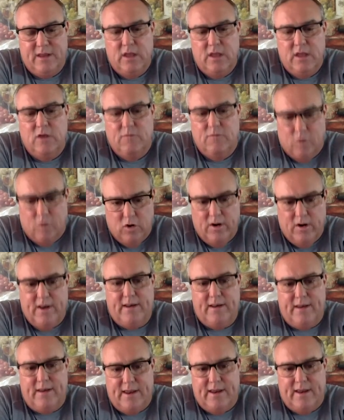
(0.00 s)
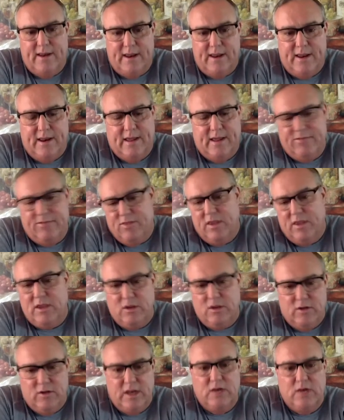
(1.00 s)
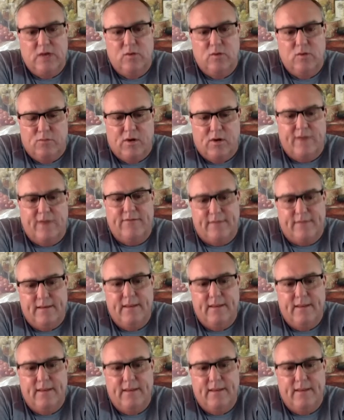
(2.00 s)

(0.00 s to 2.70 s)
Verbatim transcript: "You've earned it, and and I think you need to embrace it,